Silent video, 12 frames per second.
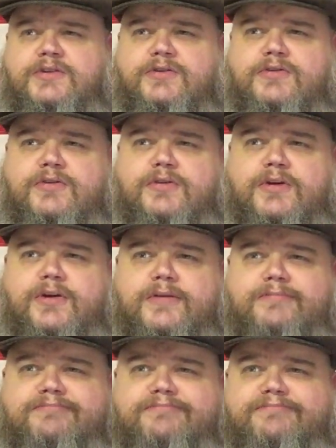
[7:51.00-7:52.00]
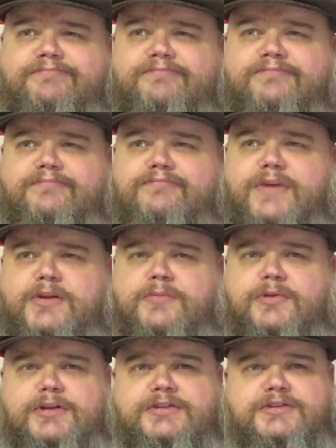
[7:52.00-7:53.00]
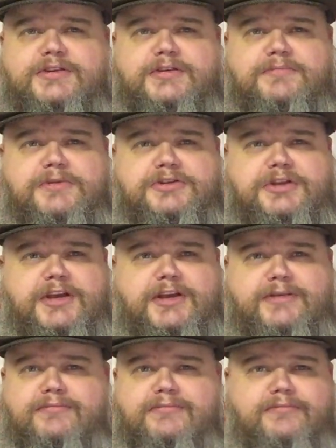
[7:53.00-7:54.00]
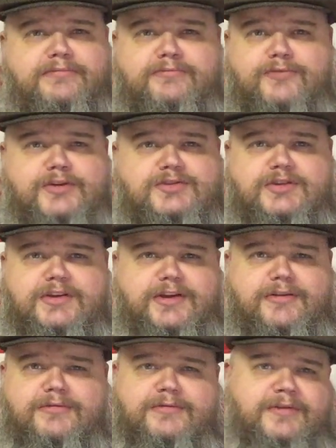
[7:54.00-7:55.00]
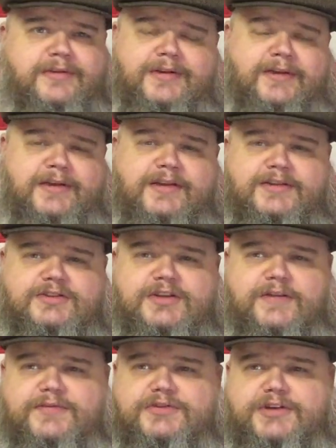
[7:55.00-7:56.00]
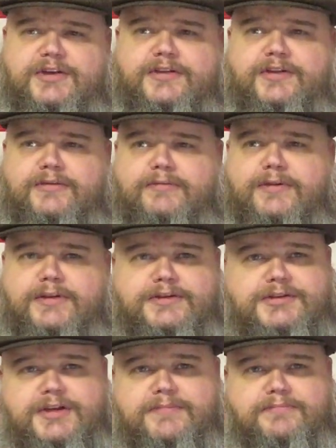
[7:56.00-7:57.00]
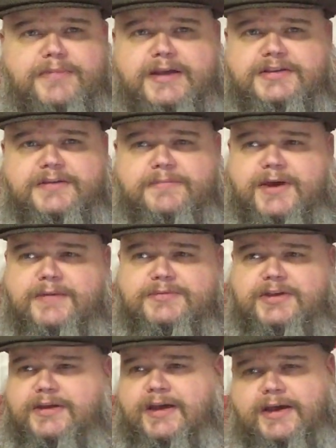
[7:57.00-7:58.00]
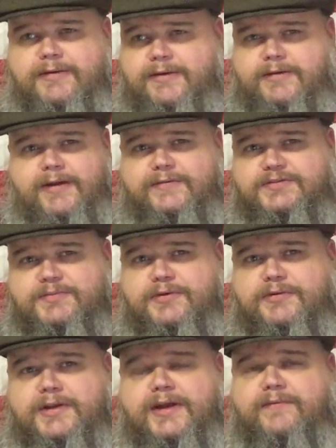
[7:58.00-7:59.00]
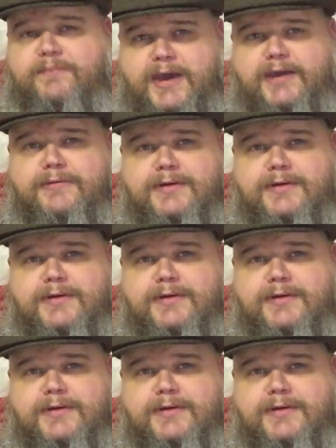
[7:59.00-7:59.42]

or minimalistic machine rustic, the stuff you see on the really cheap basket pipes. Like, I'd rather have smooth than have bad